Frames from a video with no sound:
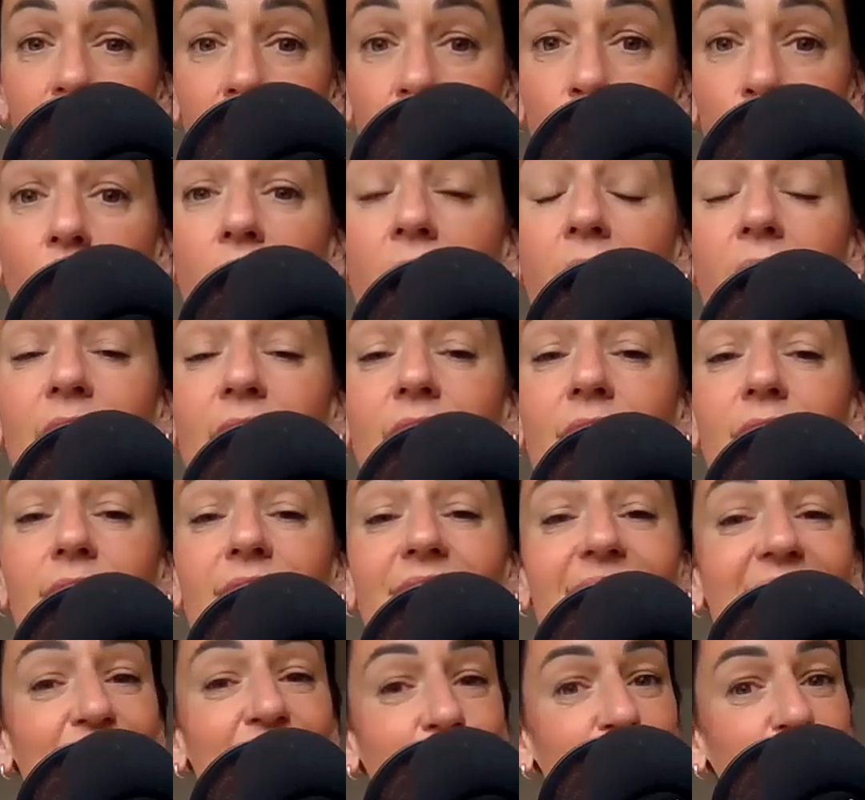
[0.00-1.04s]
my water
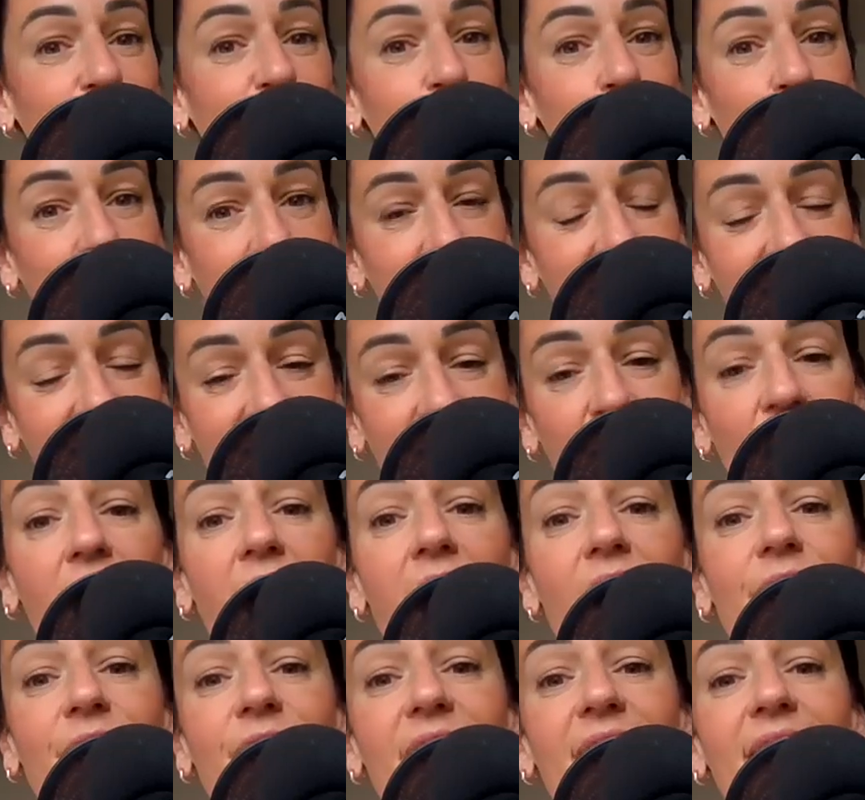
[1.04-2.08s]
before my
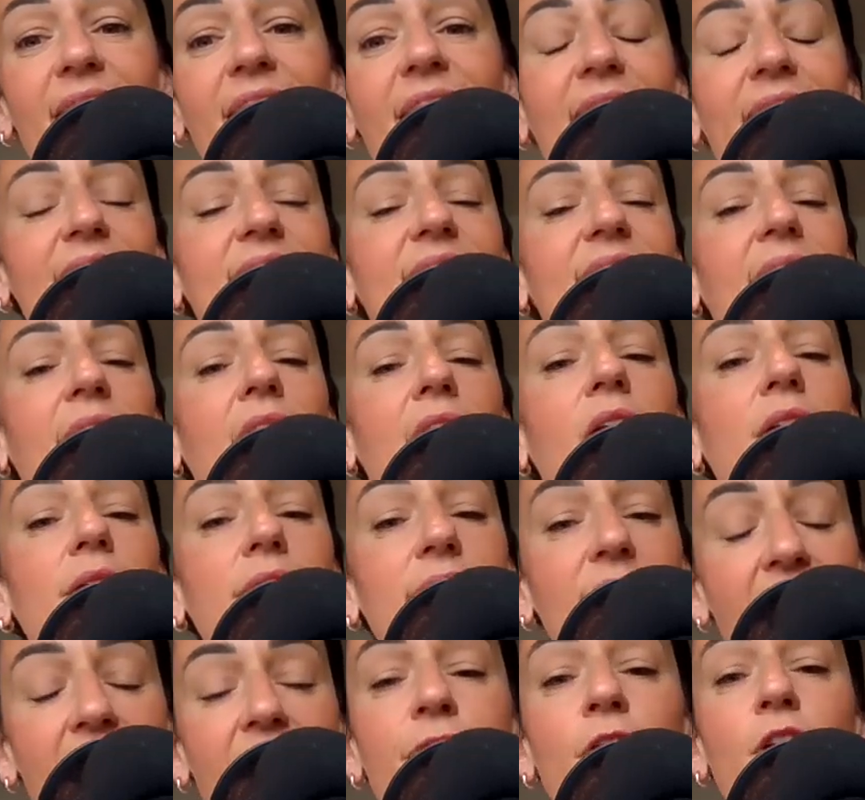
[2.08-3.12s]
coffee, it's like I'll
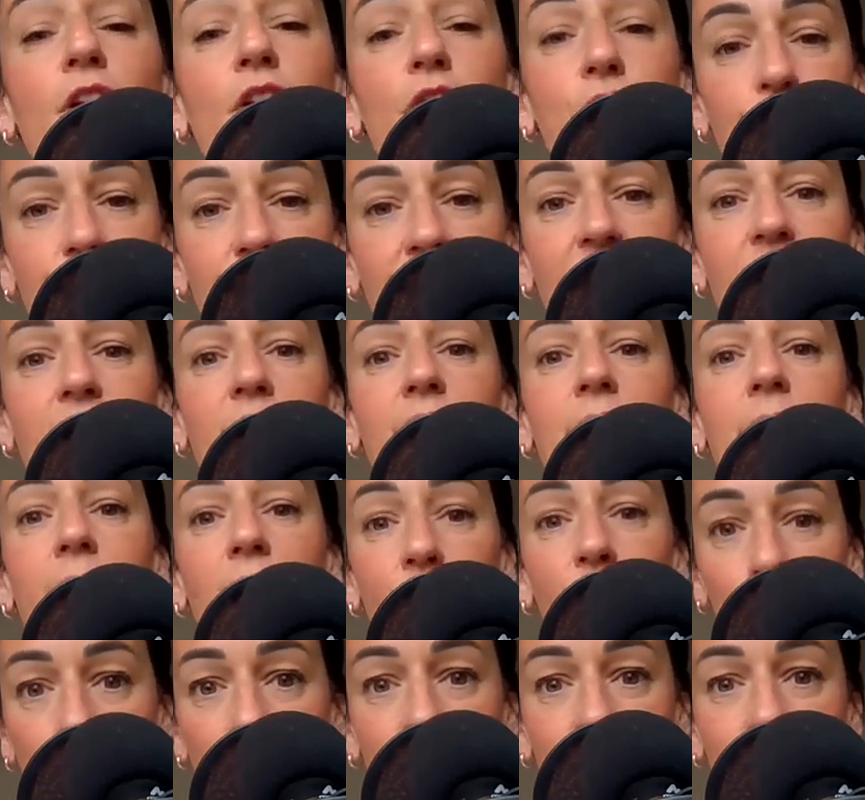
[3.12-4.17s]
never drink my
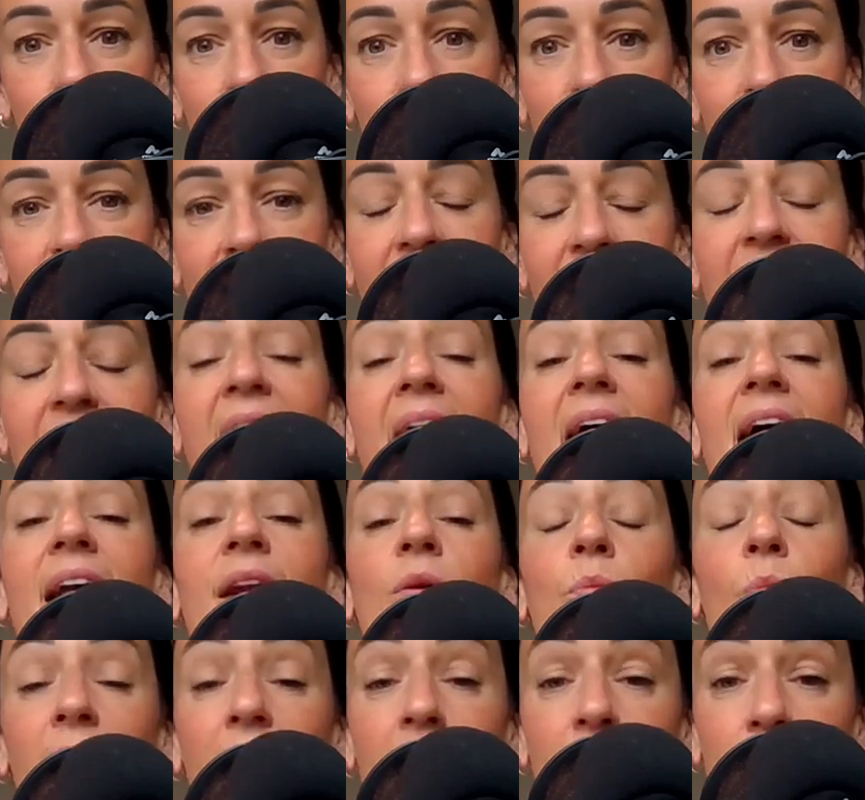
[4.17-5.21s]
water. And
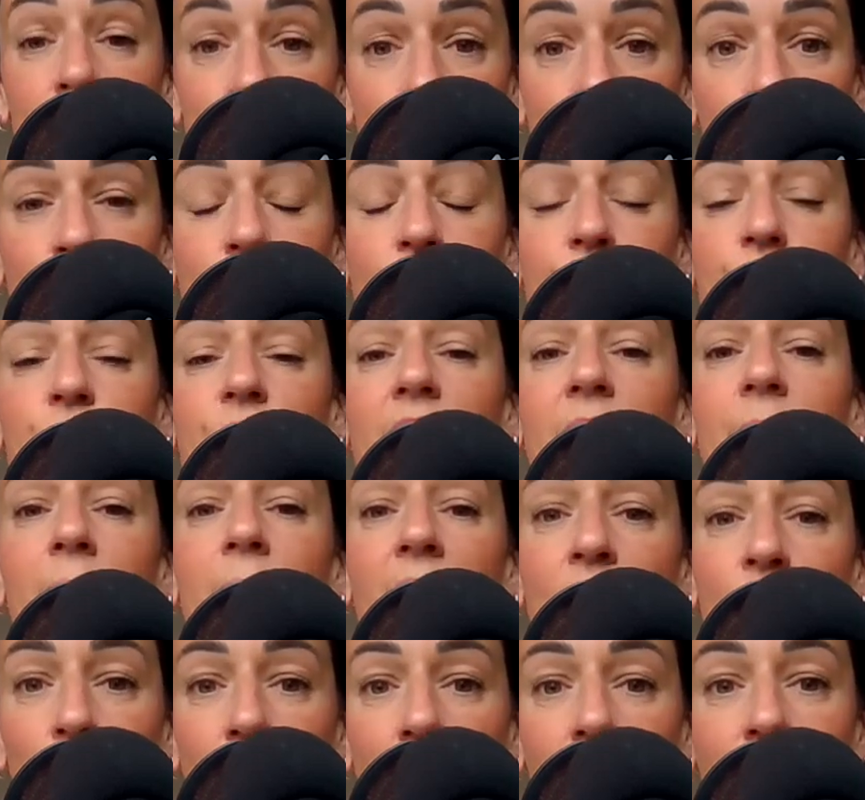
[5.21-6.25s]
when I don't drink my
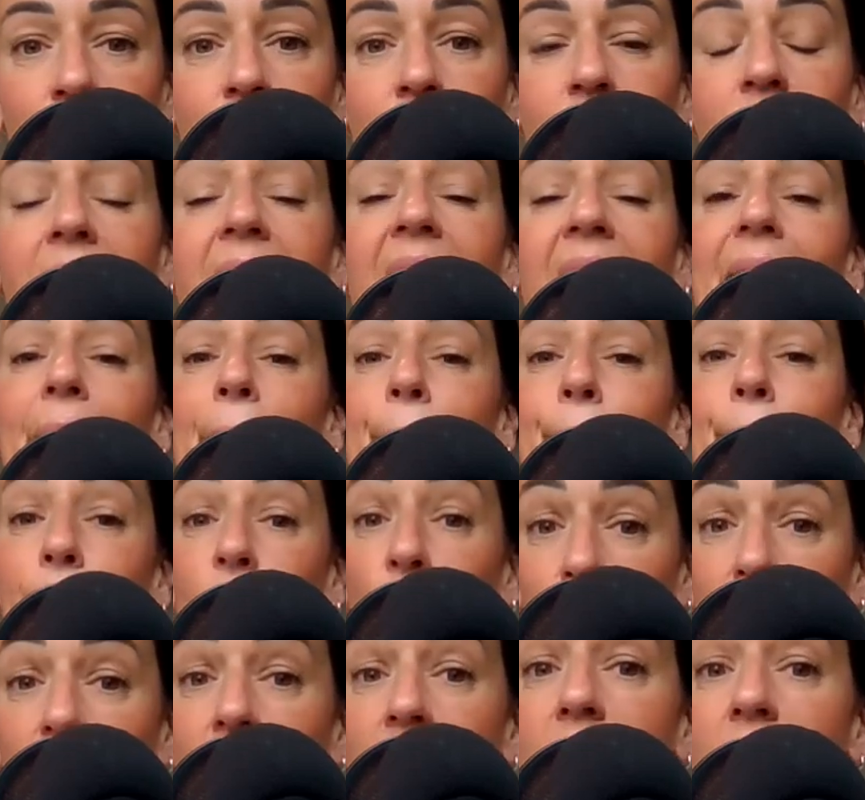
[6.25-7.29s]
water, I am
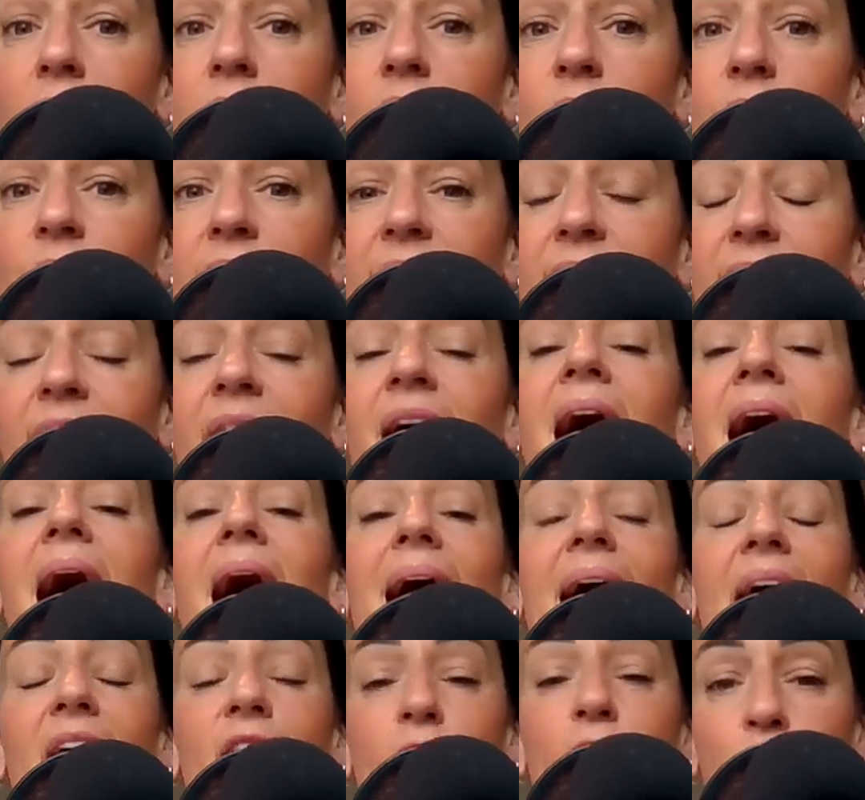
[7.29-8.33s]
more hungry, I
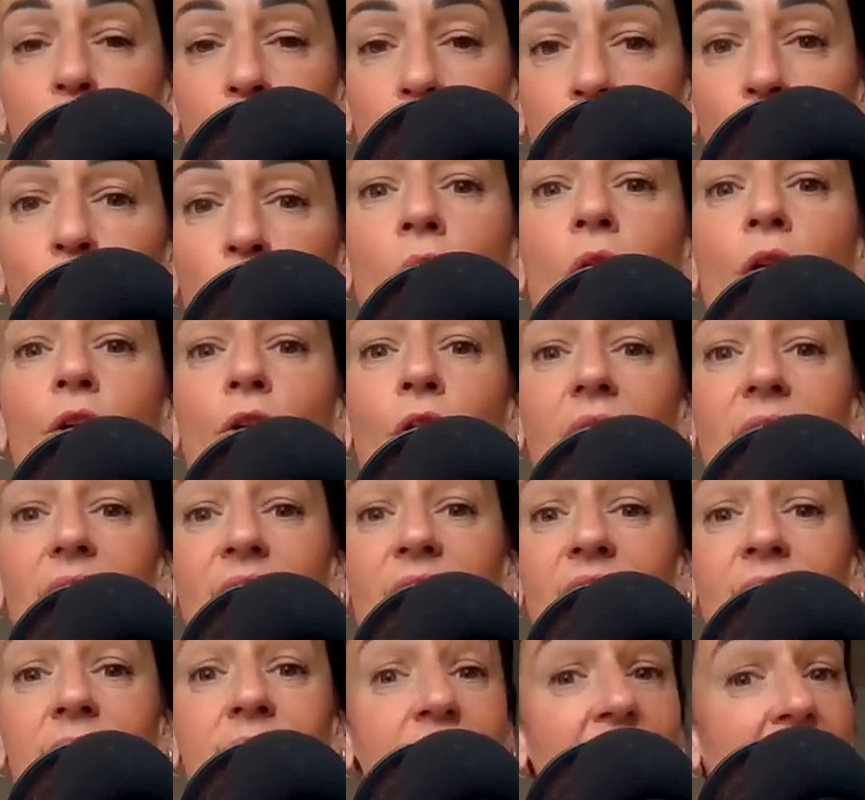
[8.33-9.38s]
have more
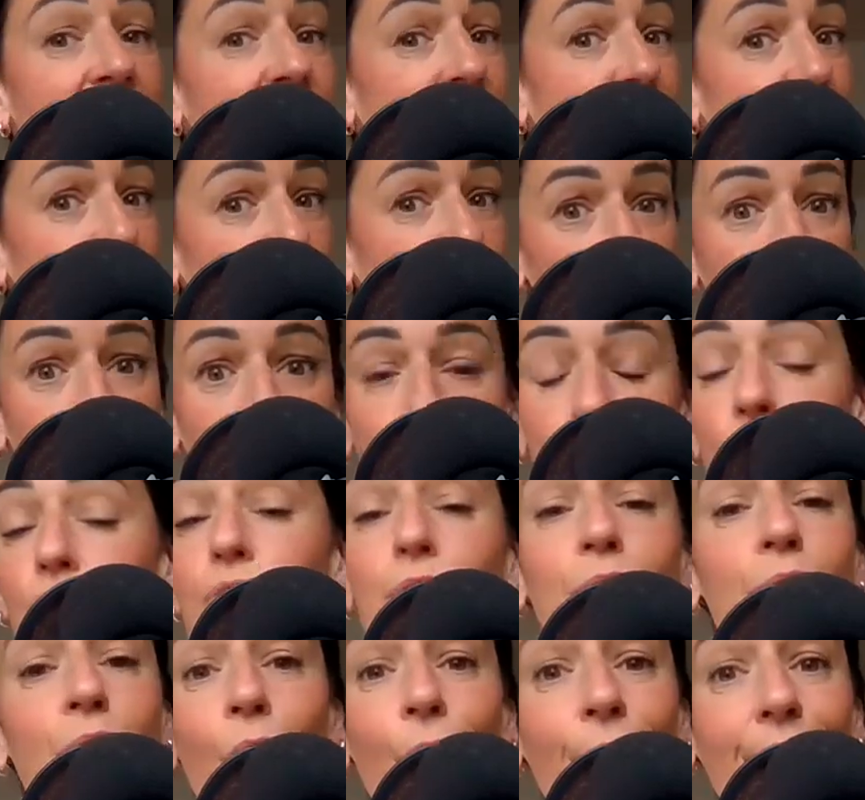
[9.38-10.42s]
cravings, and I
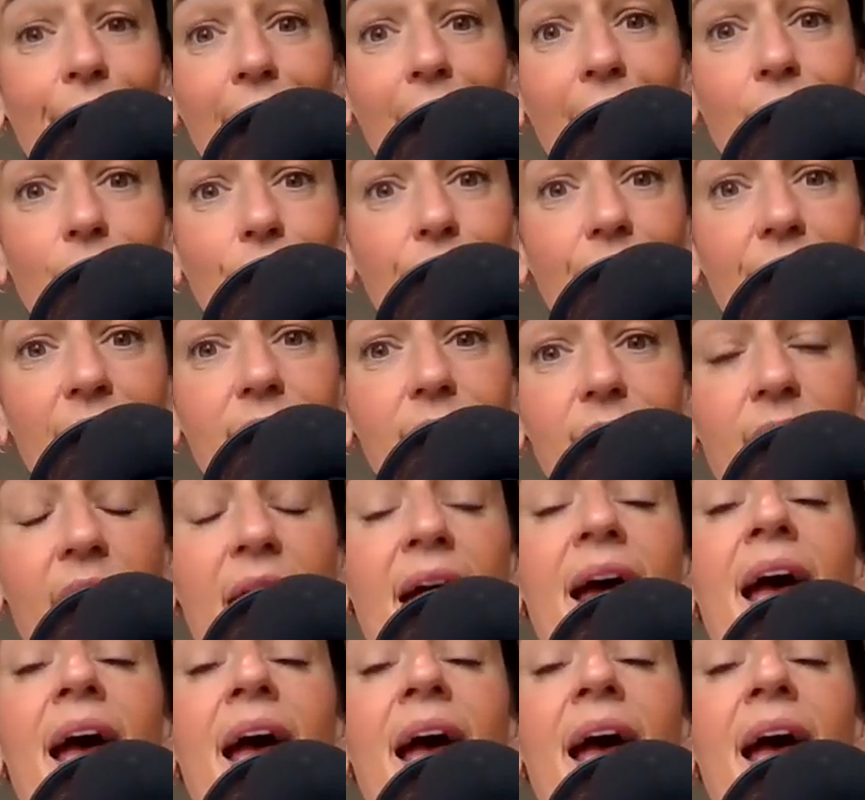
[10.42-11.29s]
consume more calories.